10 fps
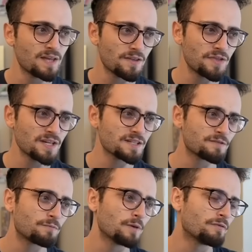The thing is,
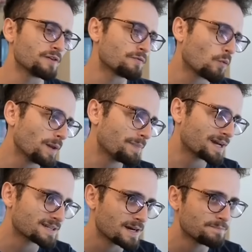if, if, if white
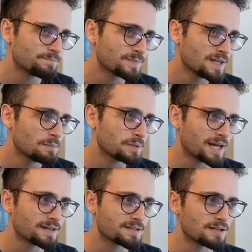backs up,
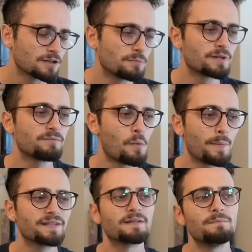black gets a little bit of
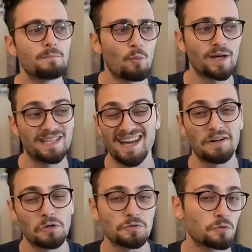momentum, but white can
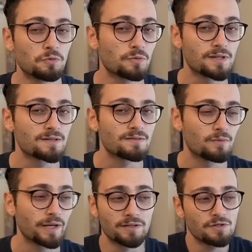also do this.
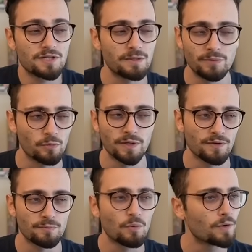White can just keep the queen
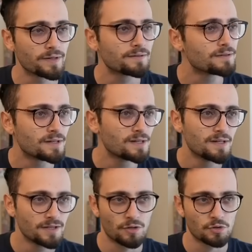on the board and,
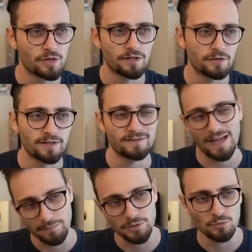you know, try to create an
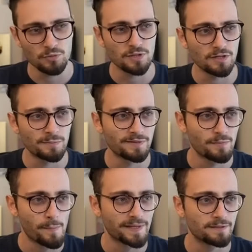attack. But you lose a little bit of
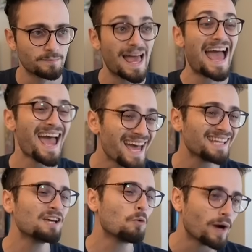momentum.
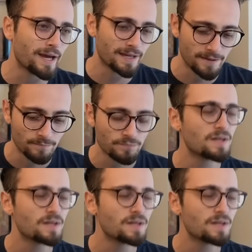Anyway...